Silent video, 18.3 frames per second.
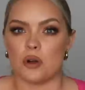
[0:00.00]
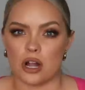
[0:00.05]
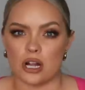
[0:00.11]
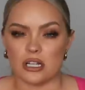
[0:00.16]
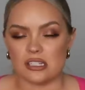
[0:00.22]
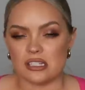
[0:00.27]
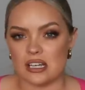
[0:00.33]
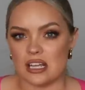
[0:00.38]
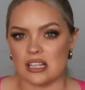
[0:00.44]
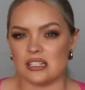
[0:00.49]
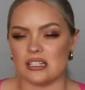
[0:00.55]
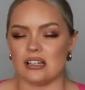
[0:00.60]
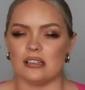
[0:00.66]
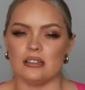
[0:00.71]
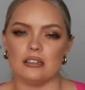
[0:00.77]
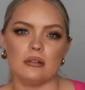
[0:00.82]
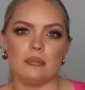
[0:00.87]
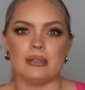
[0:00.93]
bronziness and
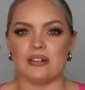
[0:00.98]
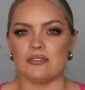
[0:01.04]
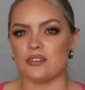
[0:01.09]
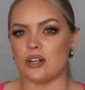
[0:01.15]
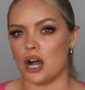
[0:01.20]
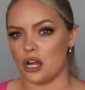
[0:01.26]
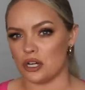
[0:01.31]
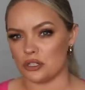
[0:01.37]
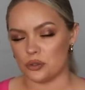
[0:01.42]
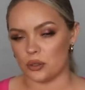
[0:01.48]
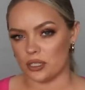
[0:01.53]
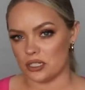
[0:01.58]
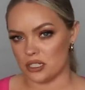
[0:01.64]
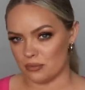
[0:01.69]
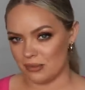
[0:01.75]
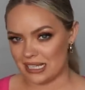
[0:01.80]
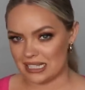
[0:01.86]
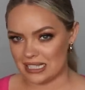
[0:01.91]
a little bit of contouring
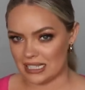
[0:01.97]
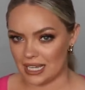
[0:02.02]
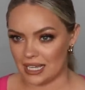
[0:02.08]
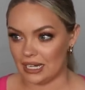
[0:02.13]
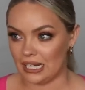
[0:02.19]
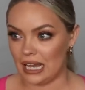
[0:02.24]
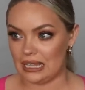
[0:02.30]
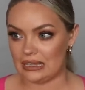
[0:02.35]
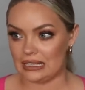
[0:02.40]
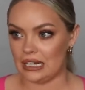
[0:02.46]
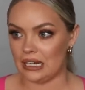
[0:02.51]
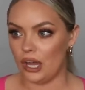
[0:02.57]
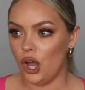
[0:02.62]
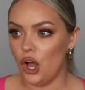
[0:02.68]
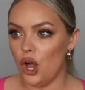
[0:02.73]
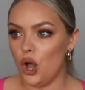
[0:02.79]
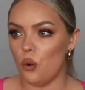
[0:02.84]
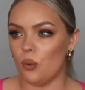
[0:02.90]
to my skin and then
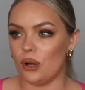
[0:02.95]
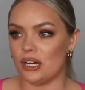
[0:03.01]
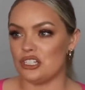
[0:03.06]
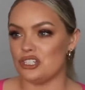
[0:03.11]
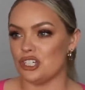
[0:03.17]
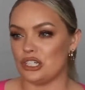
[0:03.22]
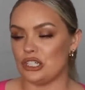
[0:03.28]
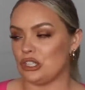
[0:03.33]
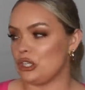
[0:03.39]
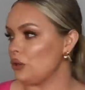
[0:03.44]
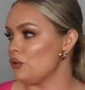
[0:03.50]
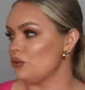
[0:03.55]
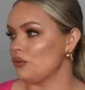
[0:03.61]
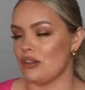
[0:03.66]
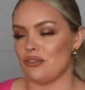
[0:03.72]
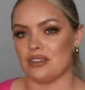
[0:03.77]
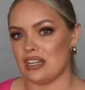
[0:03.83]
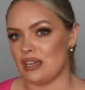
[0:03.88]
wanted to go
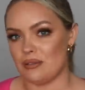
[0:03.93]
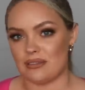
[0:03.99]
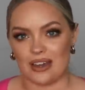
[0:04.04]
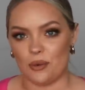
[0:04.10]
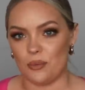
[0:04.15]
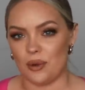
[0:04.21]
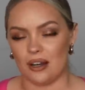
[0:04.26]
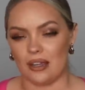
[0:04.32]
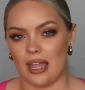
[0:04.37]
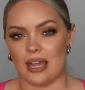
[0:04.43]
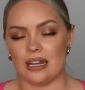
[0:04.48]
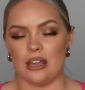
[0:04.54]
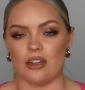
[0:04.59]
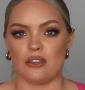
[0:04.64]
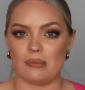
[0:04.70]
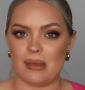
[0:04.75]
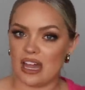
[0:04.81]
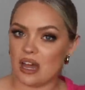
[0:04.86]
throughout the day without wearing any
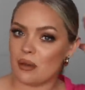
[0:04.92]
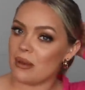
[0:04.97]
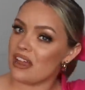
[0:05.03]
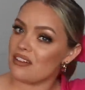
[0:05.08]
other makeup,